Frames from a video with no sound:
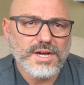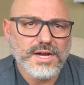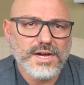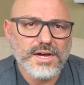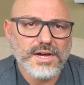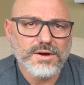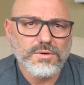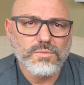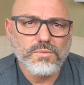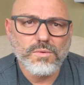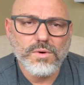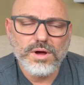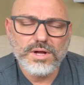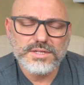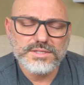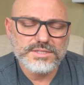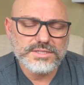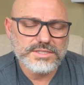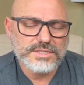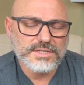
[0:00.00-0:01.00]

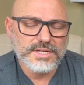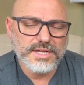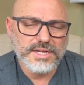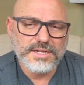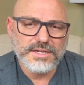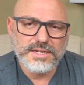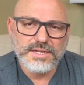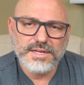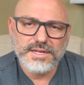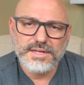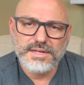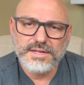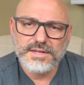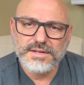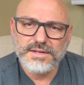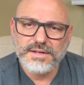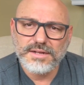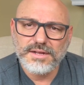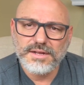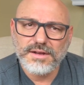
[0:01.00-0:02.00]
wants,
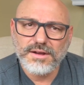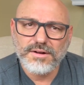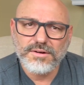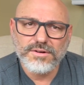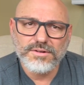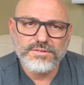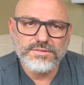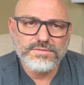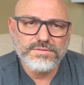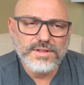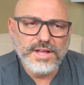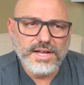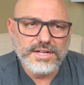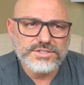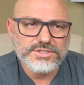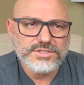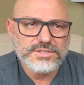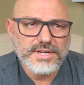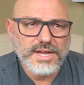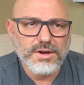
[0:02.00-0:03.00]
and our own
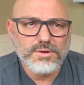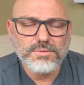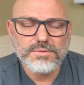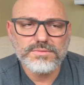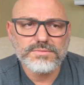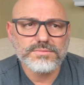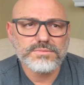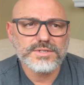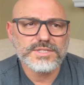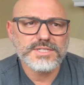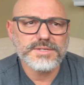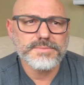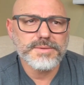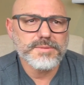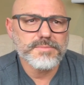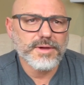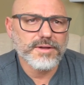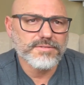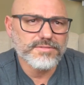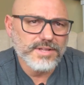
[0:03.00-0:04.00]
flesh. Now, what does he
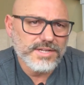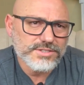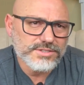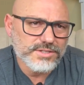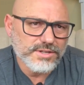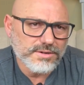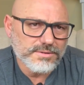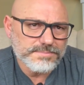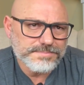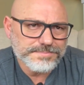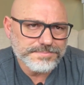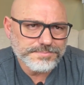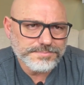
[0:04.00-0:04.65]
mean by flesh, though?